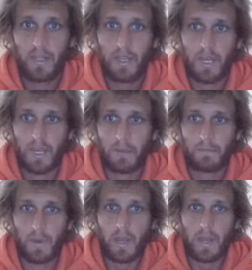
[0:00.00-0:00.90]

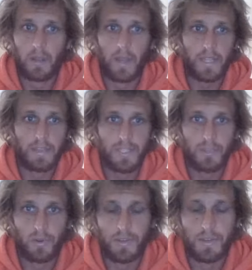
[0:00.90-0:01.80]
Um, I, like you
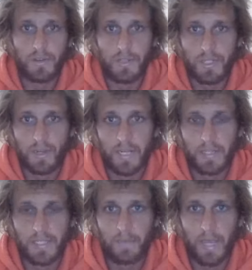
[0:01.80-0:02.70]
saw on the
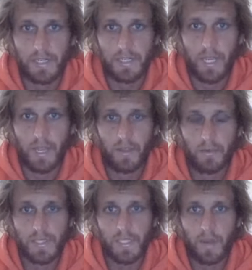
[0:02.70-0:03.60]
neuroscientist page there, there
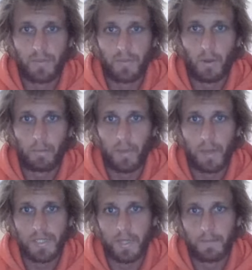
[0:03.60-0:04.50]
was that top
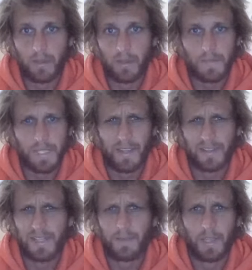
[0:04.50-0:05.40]
post up the top saying
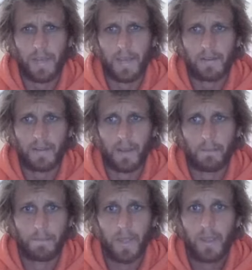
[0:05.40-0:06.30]
something about
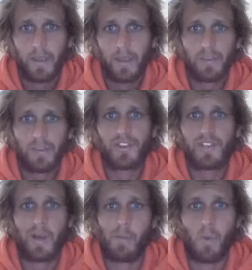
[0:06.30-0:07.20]
um, you can
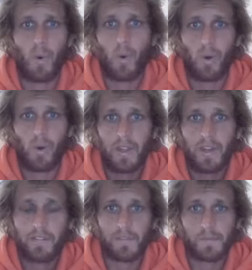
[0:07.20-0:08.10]
tell more
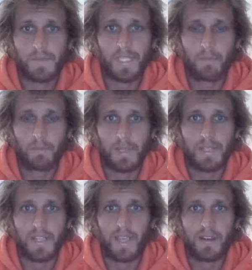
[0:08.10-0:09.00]
from
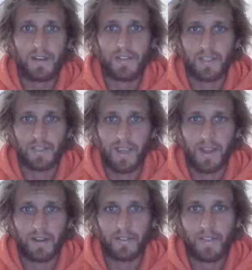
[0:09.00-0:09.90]
somebody's energy
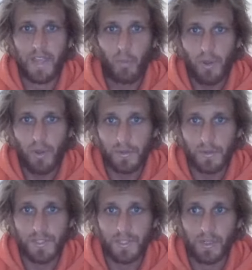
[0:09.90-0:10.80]
than their
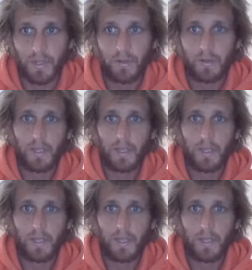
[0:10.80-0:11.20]
words, you know.